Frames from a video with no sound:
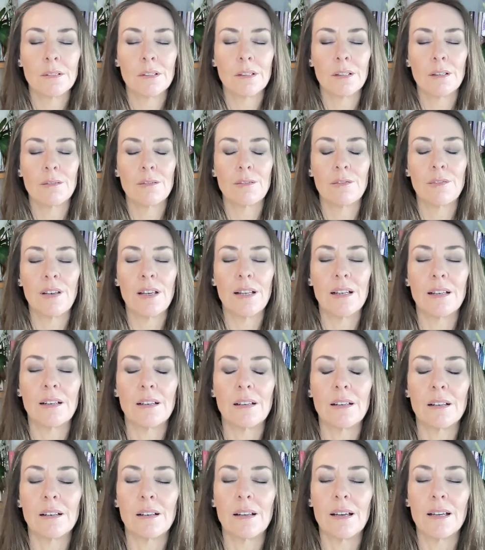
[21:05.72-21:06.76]
And I'm feeling
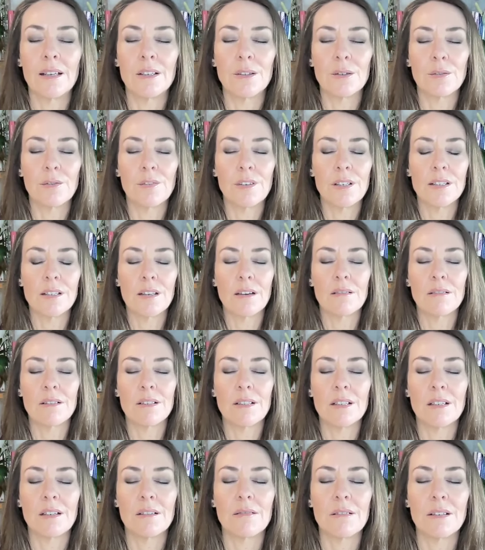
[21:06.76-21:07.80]
it like sort of these
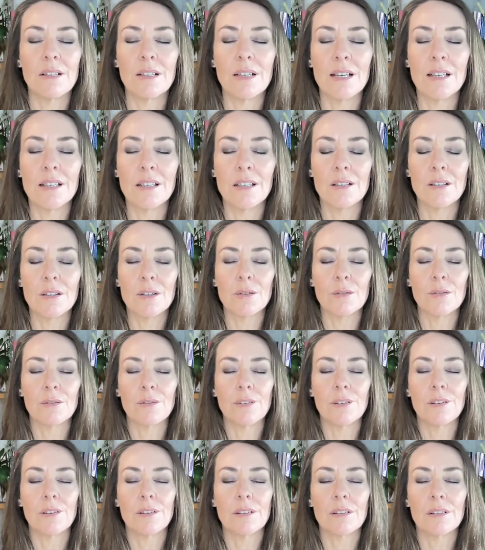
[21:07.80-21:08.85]
iridescent sort
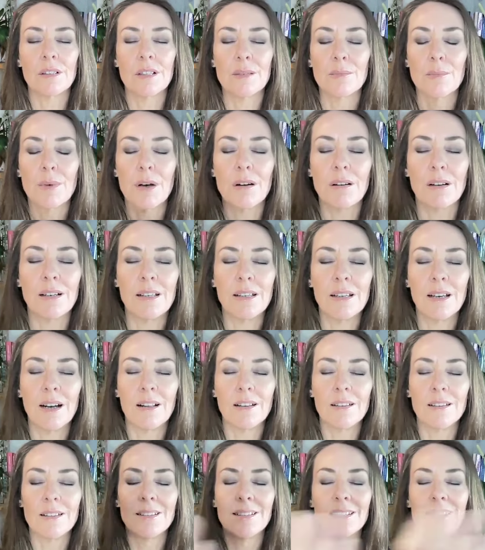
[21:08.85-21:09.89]
of sparkly
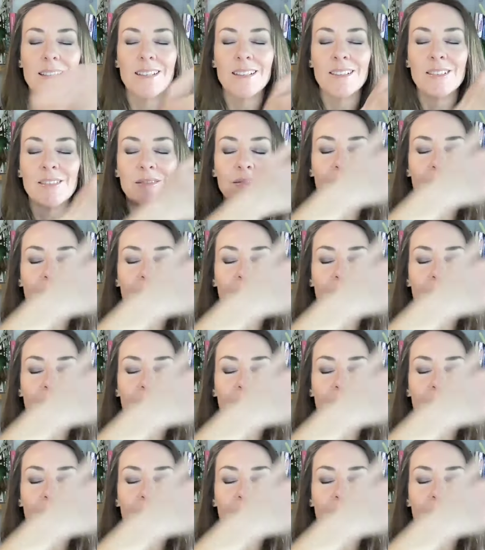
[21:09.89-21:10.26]
colours.